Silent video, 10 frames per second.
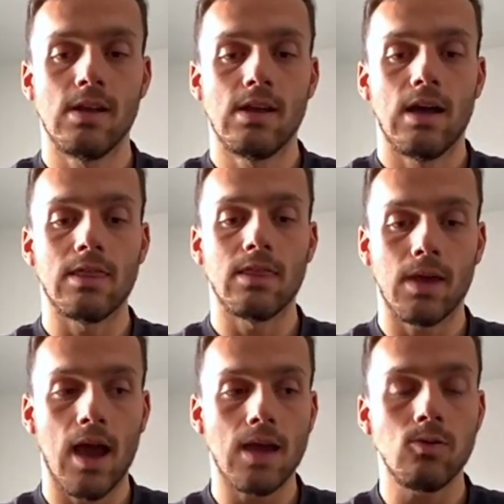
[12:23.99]
And the
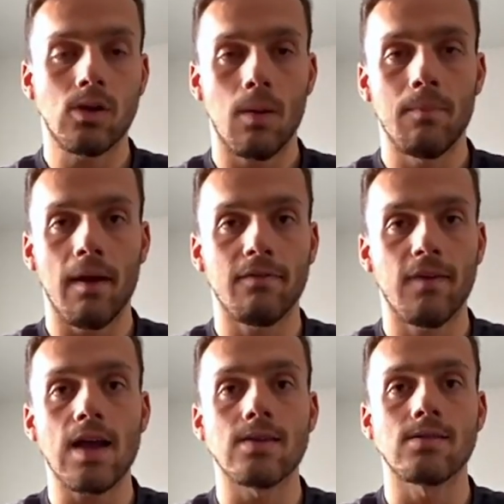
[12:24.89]
guys who come back
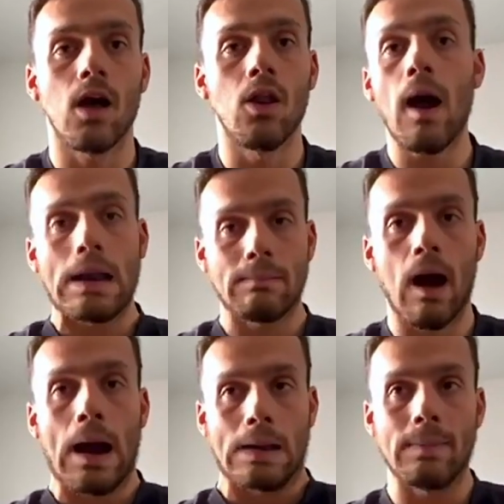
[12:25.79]
fast and aren't,
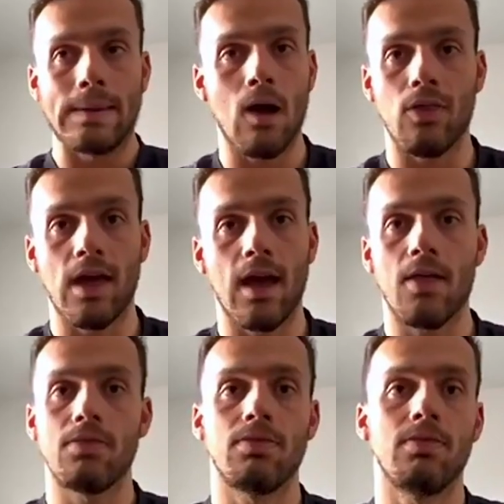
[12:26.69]
aren't going to be out there
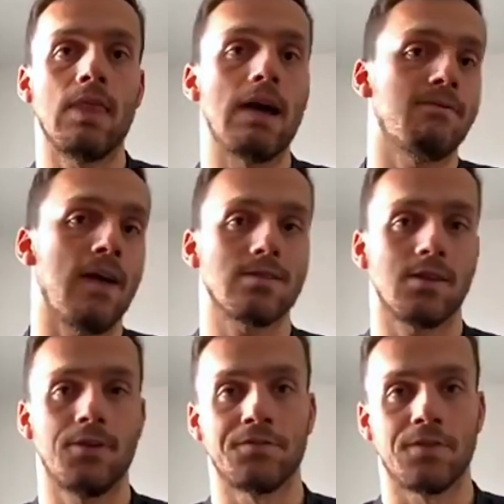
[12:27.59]
that fast the
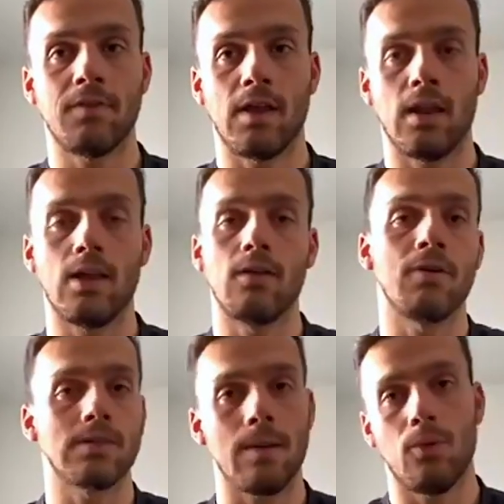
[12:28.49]
first 50. Like, for
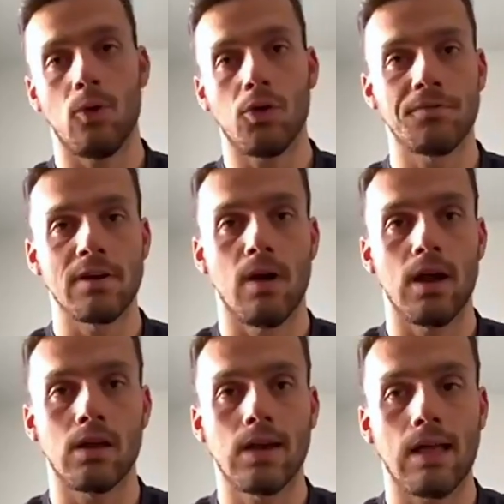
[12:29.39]
example, a good friend of
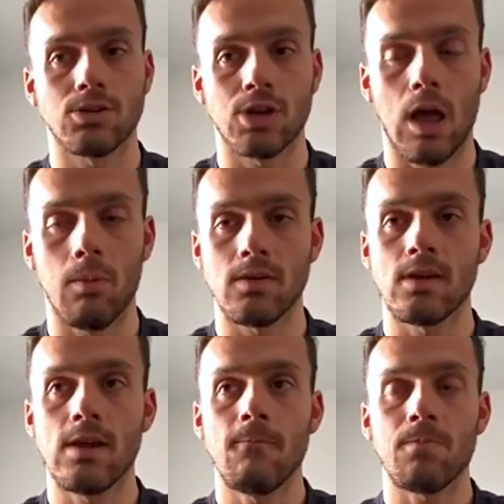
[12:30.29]
mine, Kyle Chalmers,
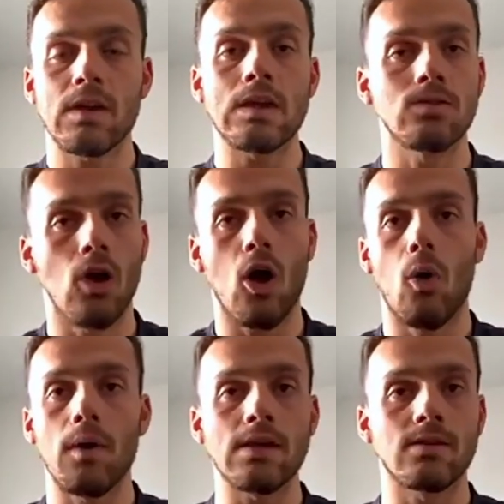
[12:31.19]
he's not
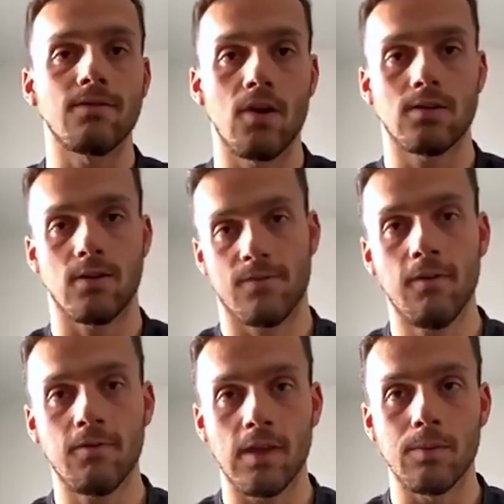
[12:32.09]
always the first to
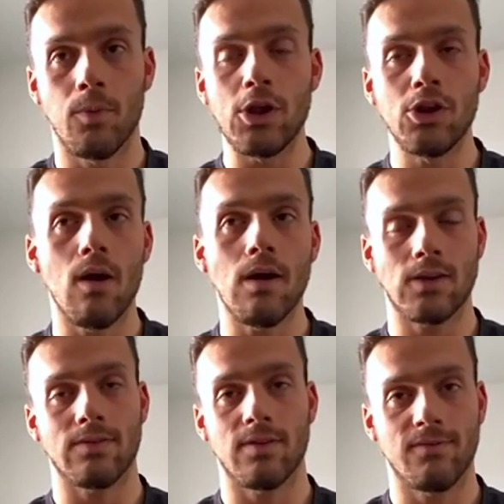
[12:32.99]
50, but you know he's
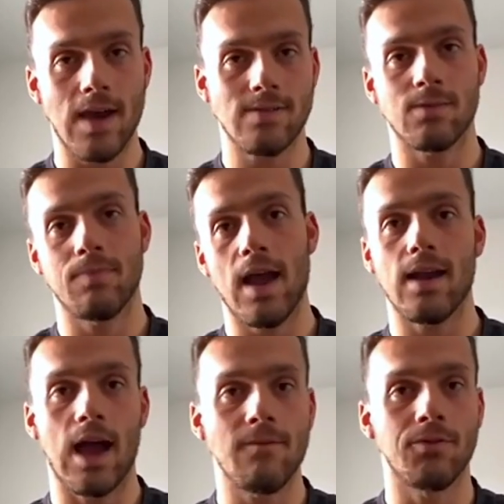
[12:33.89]
going to have the fastest back
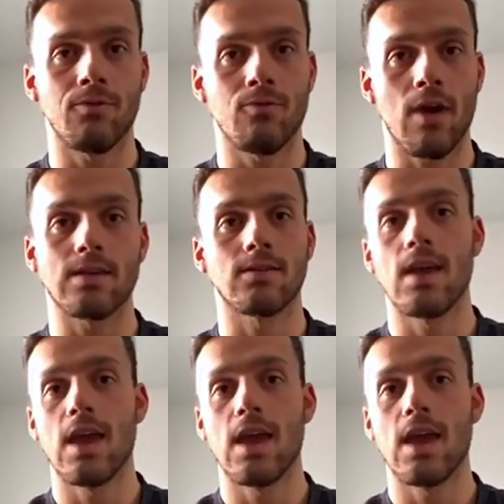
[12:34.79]
half of the race